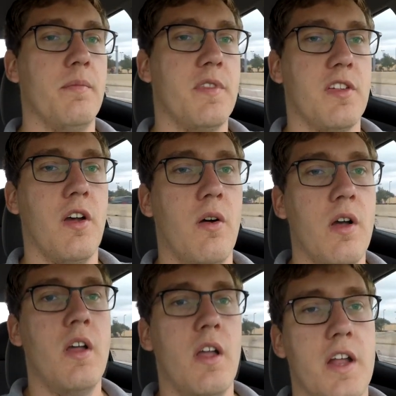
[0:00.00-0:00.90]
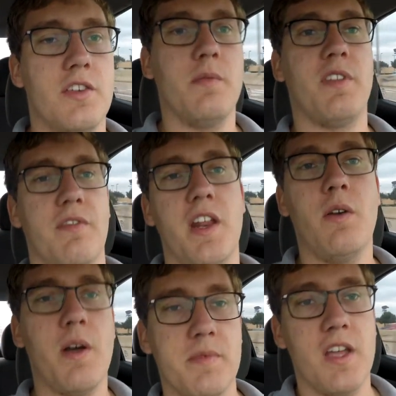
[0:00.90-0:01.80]
So in terms of
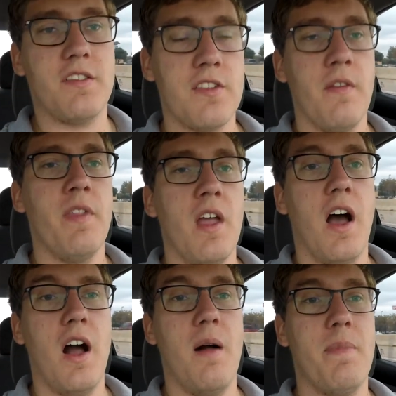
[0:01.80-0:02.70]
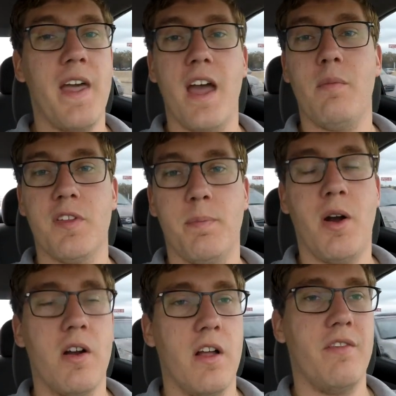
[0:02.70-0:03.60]
video updates, that was
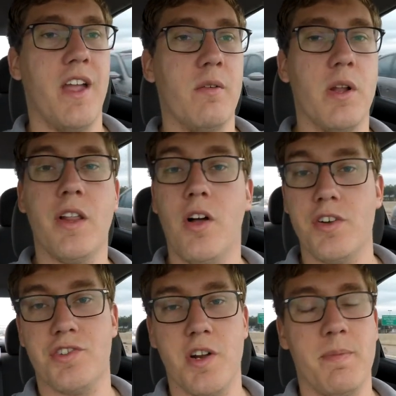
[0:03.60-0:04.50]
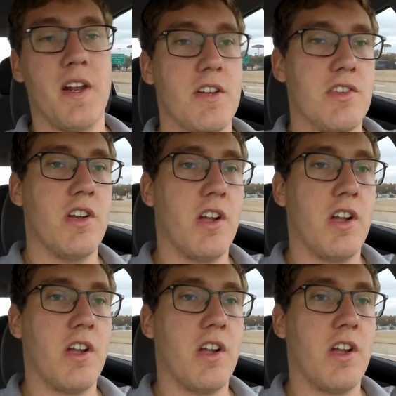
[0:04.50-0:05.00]
part of a really long trip that I took.